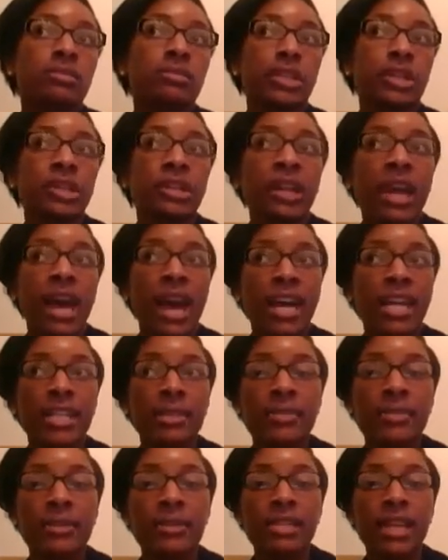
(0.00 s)
during an
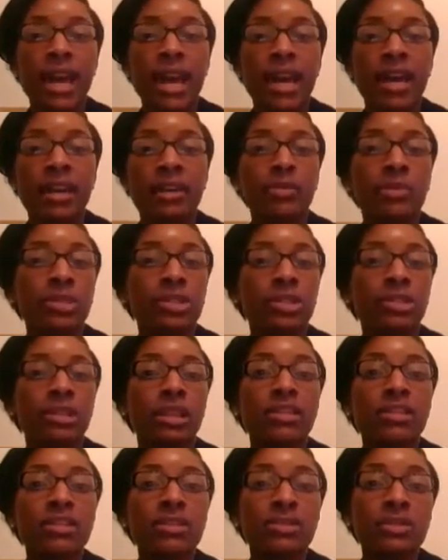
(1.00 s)
asthma attack, which
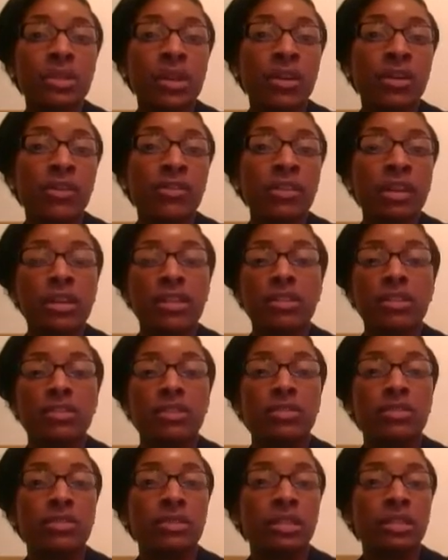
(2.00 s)
lets you know that
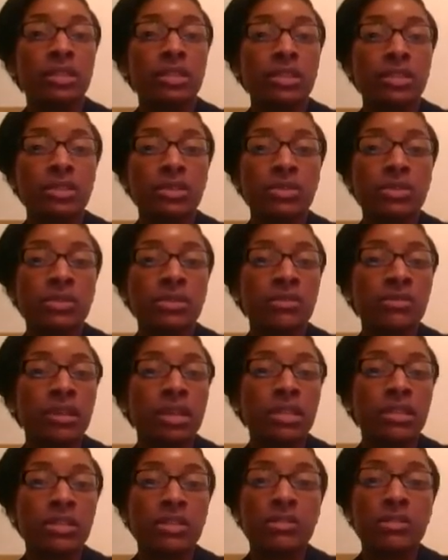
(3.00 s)
you need to use a
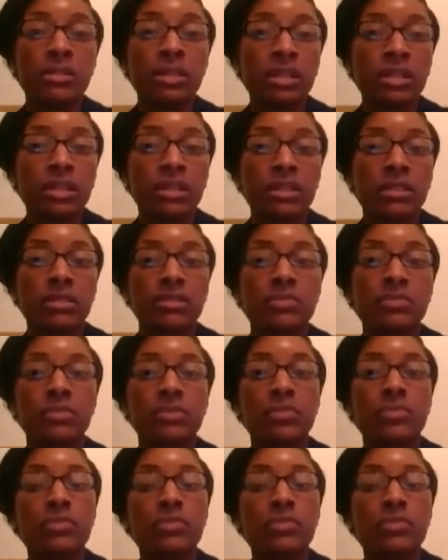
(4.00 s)
rescue inhaler.